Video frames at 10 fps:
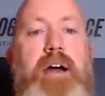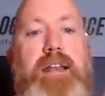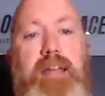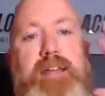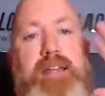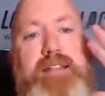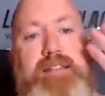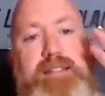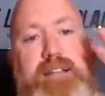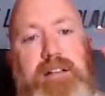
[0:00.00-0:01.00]
But
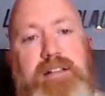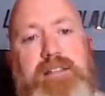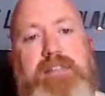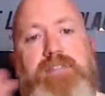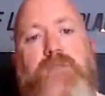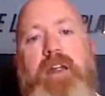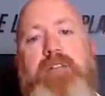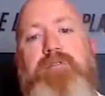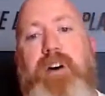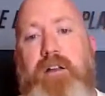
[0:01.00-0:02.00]
it still is this
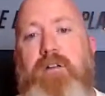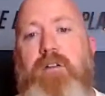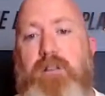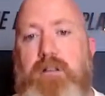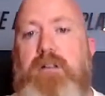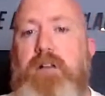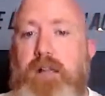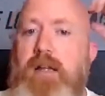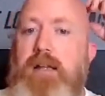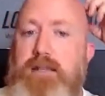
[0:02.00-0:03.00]
great funnel
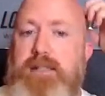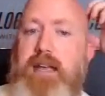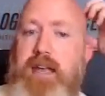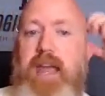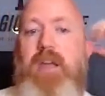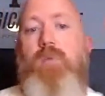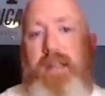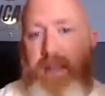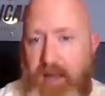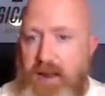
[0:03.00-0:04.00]
to say, hey,
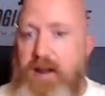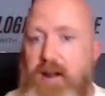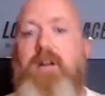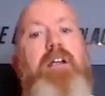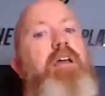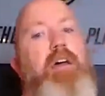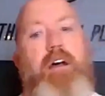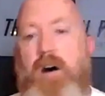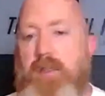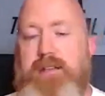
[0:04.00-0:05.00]
we care,
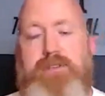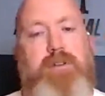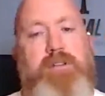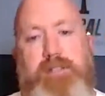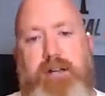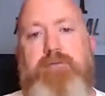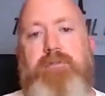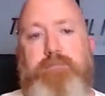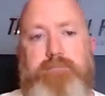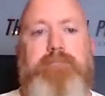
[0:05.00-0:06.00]
all that sort of
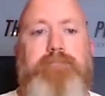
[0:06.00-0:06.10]
stuff.